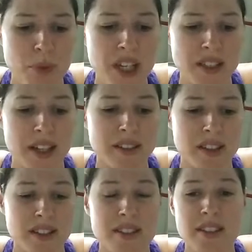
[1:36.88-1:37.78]
because I had
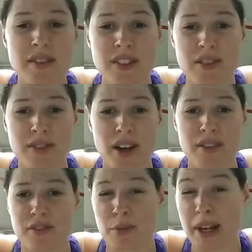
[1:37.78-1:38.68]
done
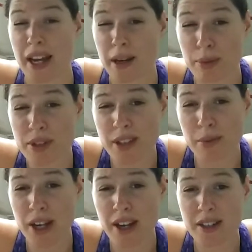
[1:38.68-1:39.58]
75 for my 80%
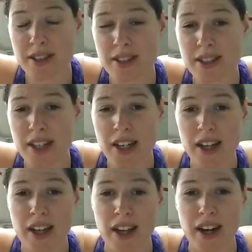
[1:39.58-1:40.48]
max,
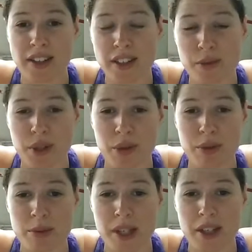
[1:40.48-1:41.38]
and I didn't want to
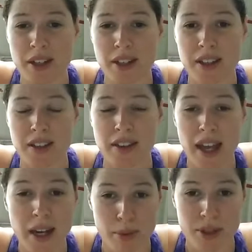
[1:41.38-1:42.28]
repeat
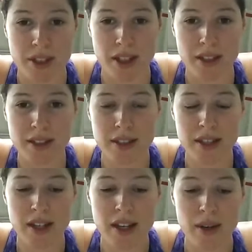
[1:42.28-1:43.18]
80%
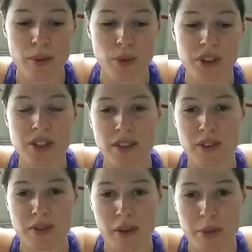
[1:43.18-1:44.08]
with
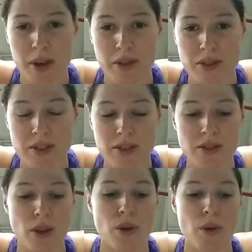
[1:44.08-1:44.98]
75 pounds.
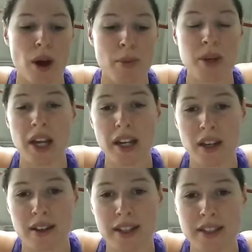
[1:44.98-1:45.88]
So I put
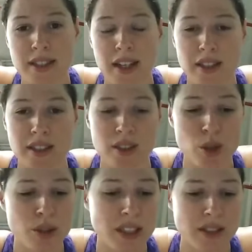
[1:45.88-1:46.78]
80 on it, and I did
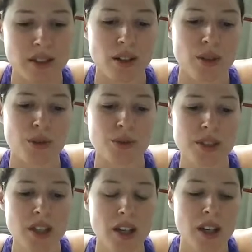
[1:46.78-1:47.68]
2 sets of
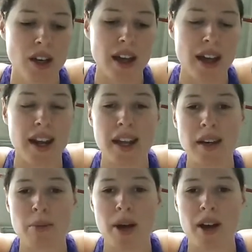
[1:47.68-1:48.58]
those at
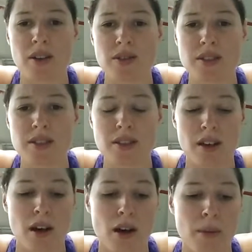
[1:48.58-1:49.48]
80 pounds,
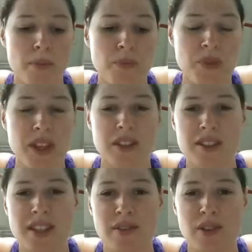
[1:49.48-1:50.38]
and then
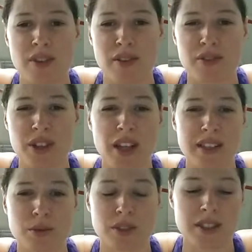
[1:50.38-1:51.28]
75 for the
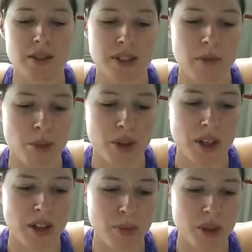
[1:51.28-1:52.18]
last one because I was getting
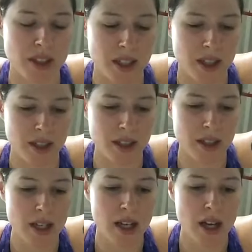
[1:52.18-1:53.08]
pretty tired.
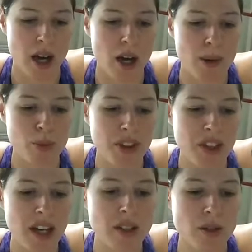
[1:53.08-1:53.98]
One
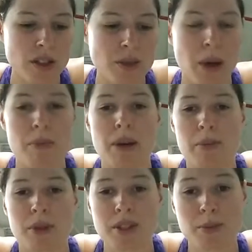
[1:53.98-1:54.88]
thing I noticed about my
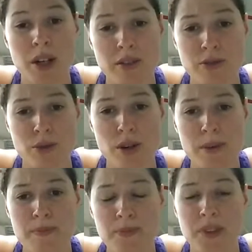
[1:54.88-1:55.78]
bench press
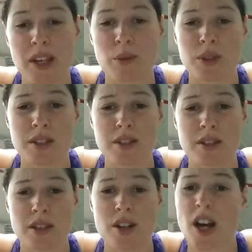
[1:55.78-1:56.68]
form, it
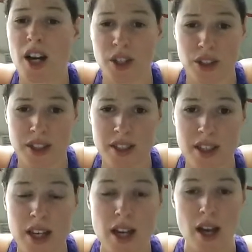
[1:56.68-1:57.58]
was not good.
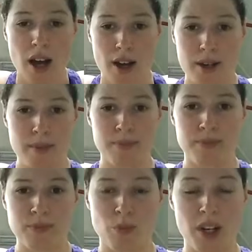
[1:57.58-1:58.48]

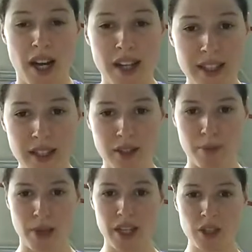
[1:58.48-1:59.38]
When I laid on the
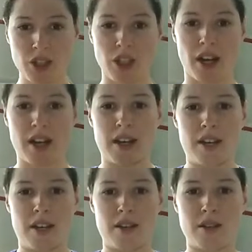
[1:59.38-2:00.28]
bench,
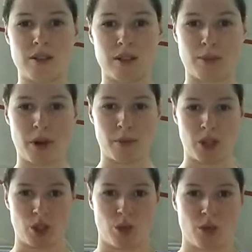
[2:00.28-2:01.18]
I spread my
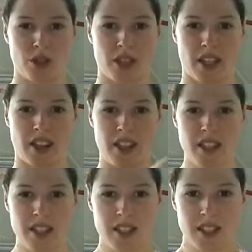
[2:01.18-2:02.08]
shoulders like
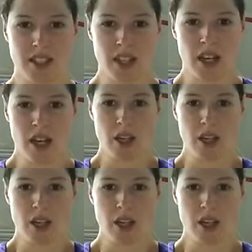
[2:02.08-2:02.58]
this